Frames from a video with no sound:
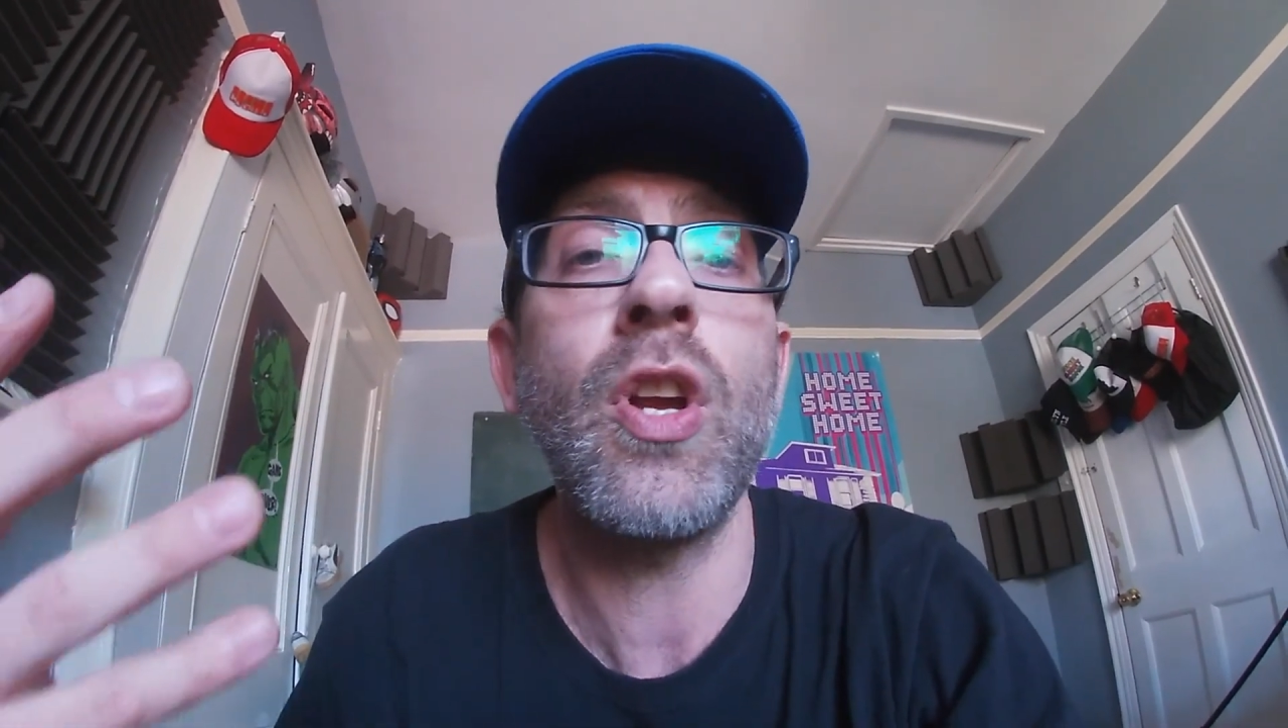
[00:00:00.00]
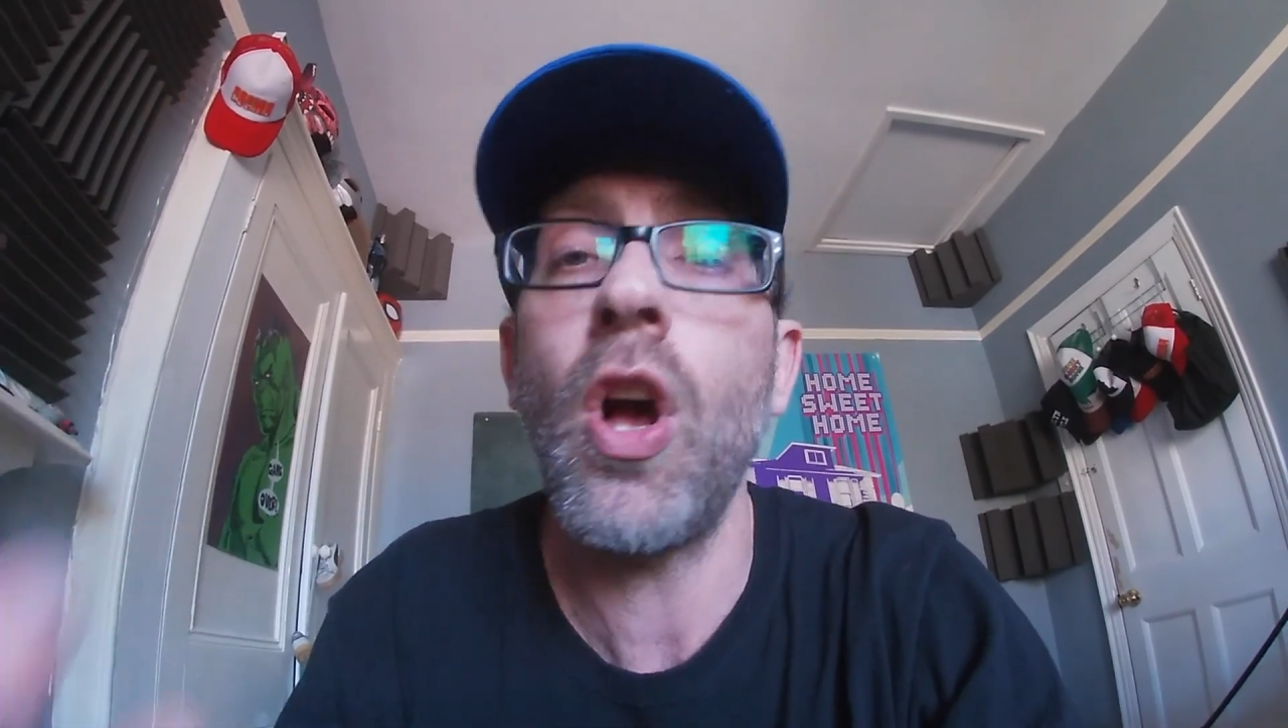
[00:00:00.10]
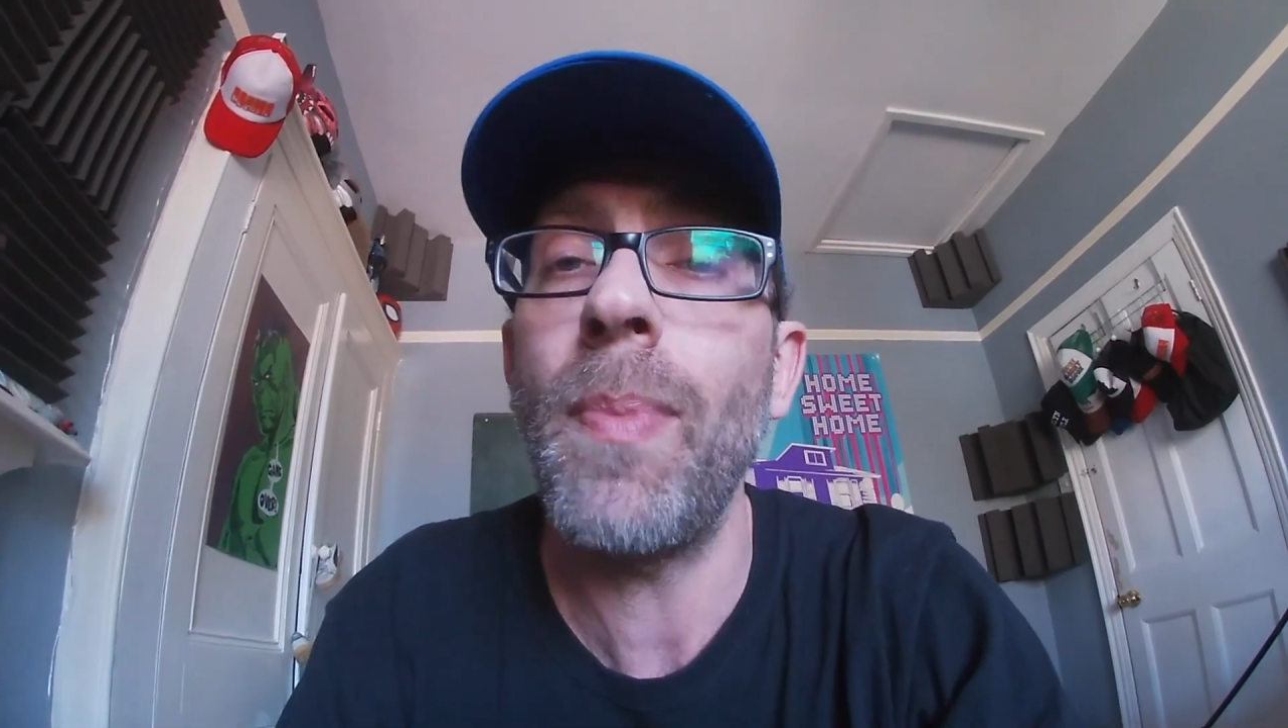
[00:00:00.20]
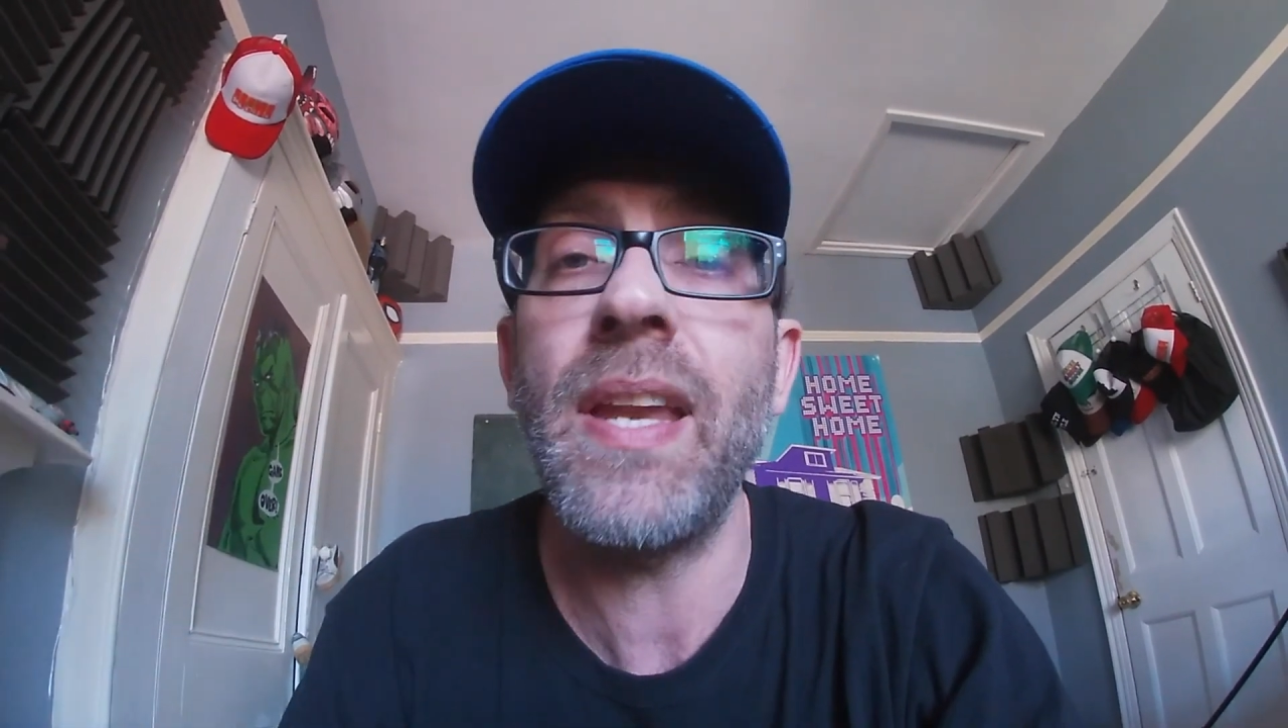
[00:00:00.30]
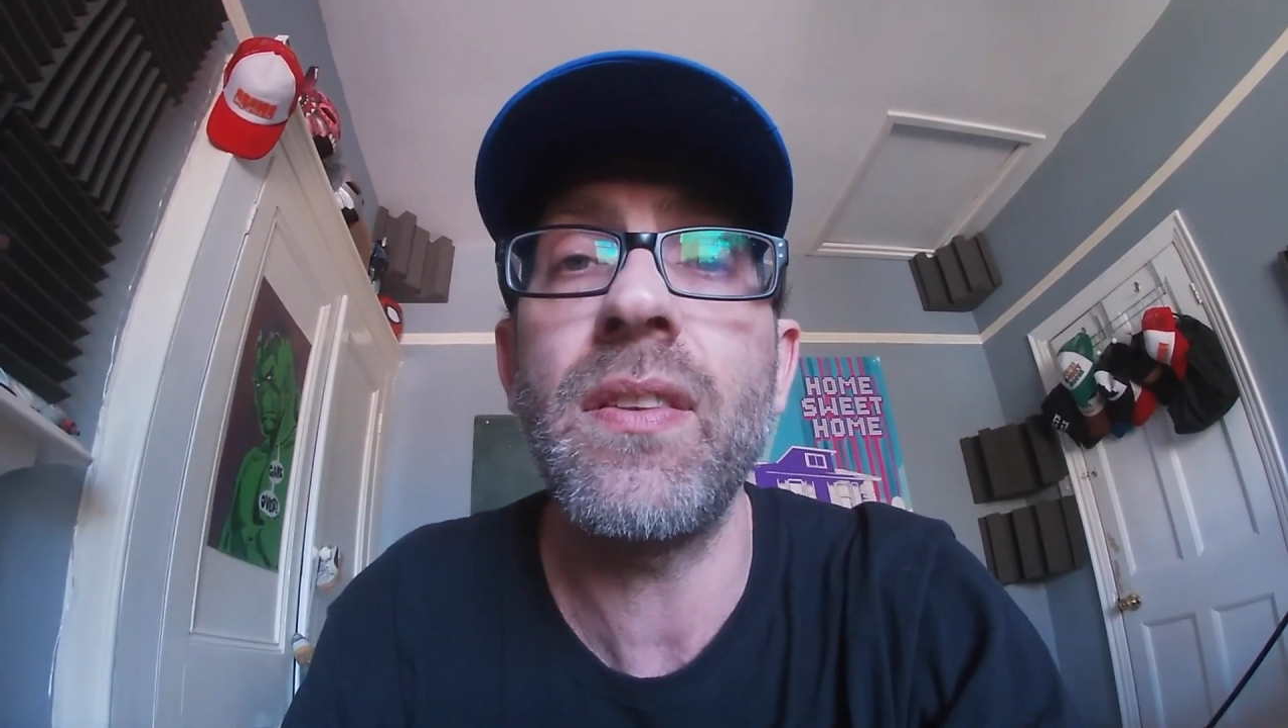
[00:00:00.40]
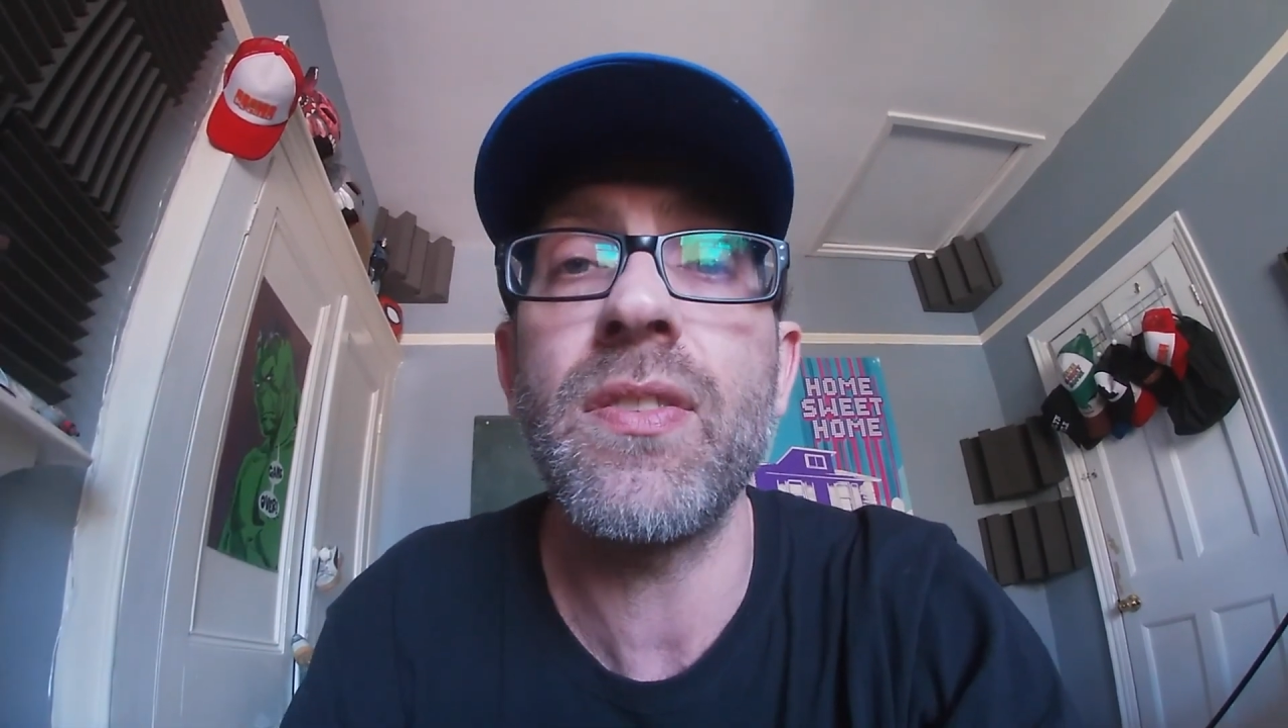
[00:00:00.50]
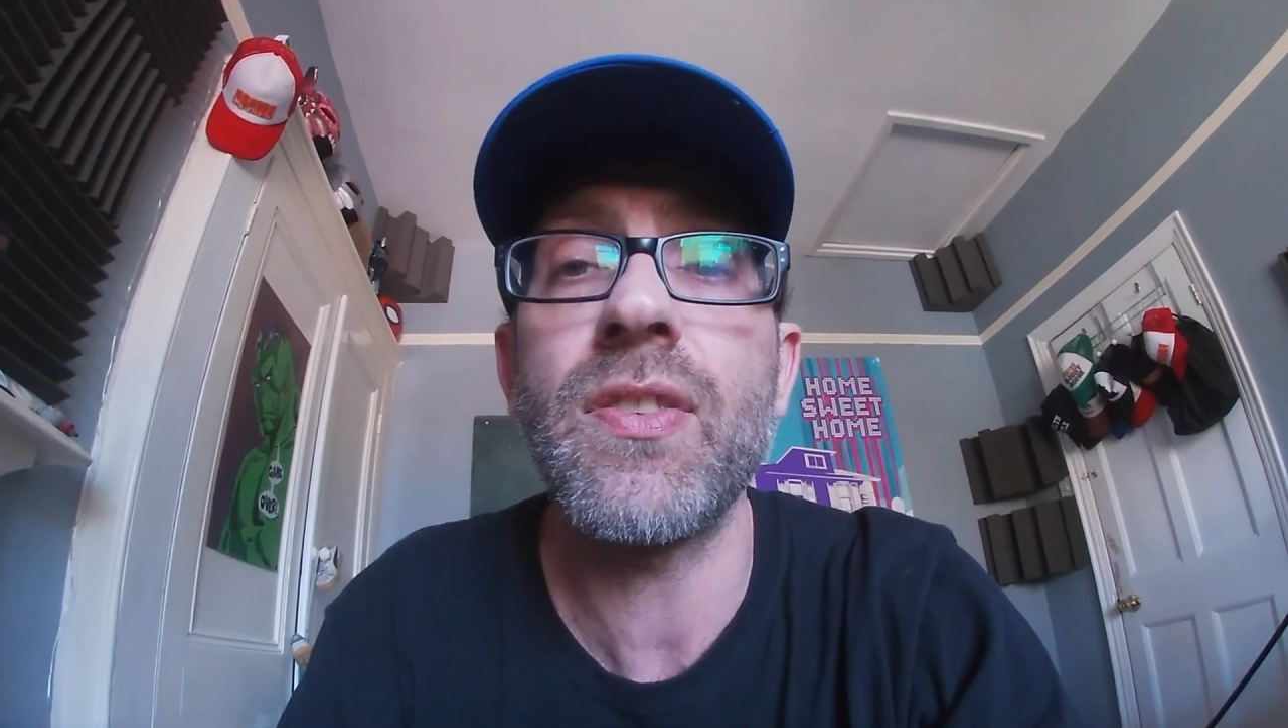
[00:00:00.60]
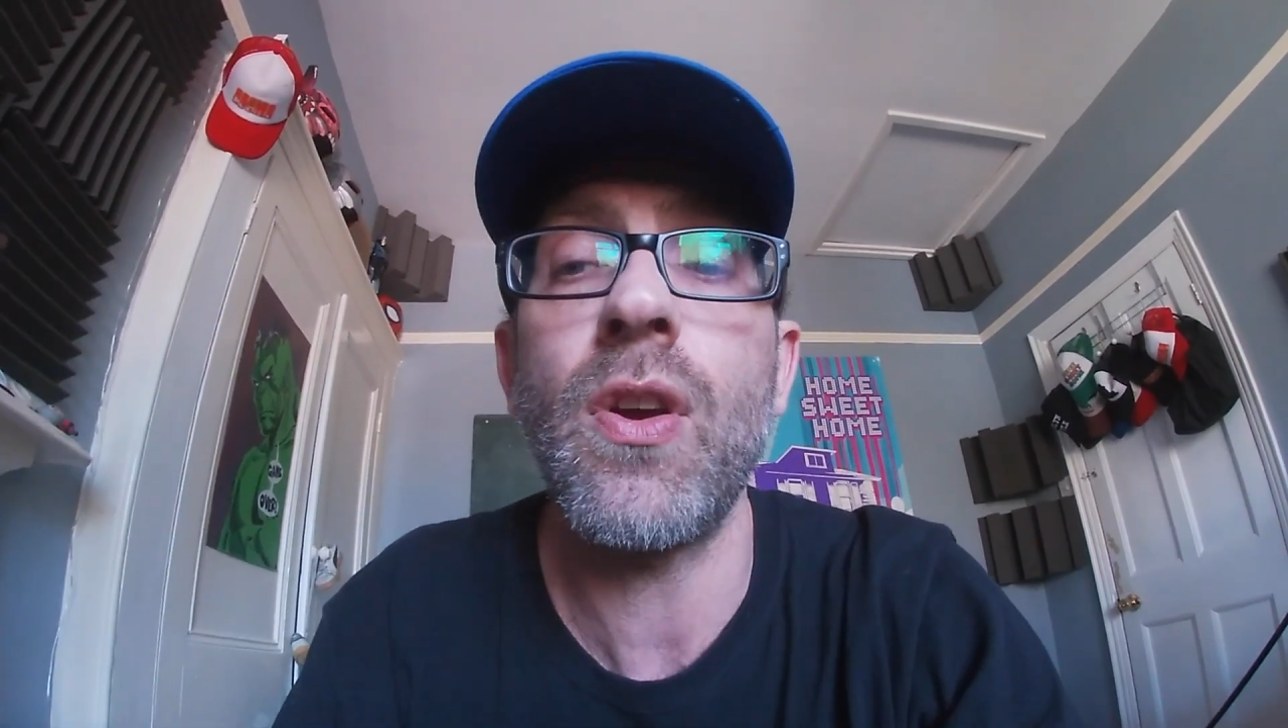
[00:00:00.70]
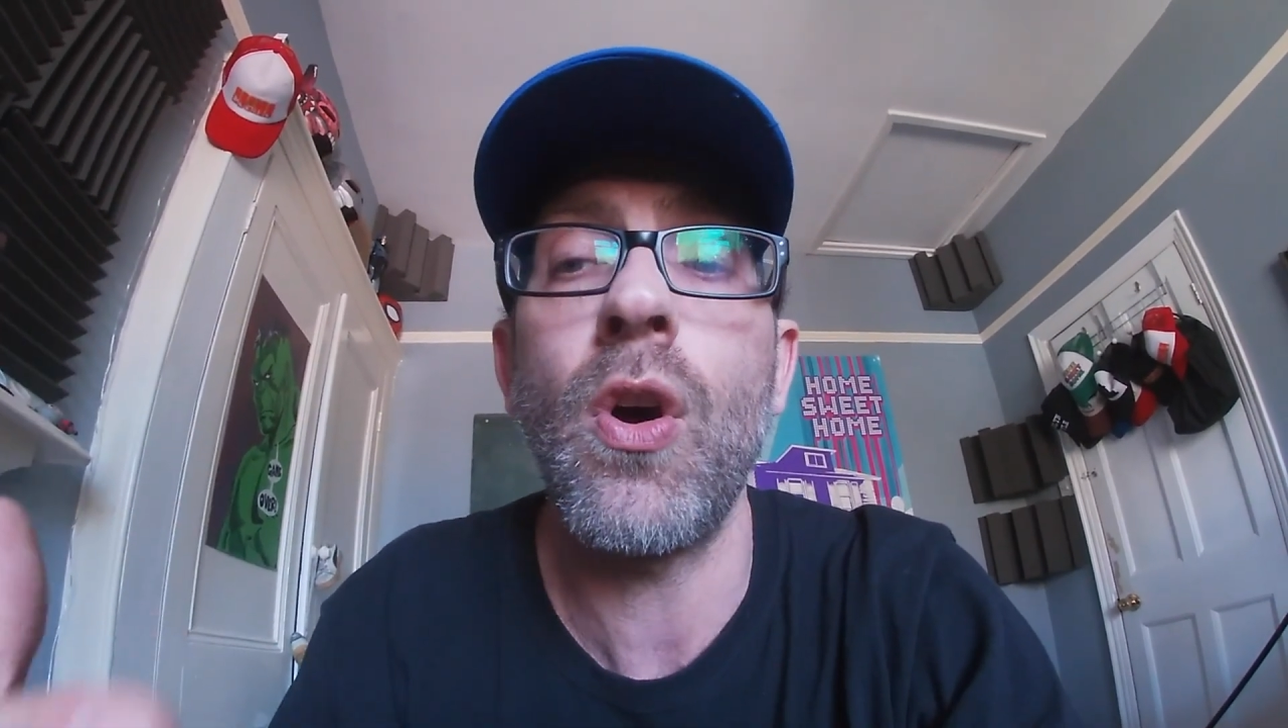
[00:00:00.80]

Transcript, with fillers: comments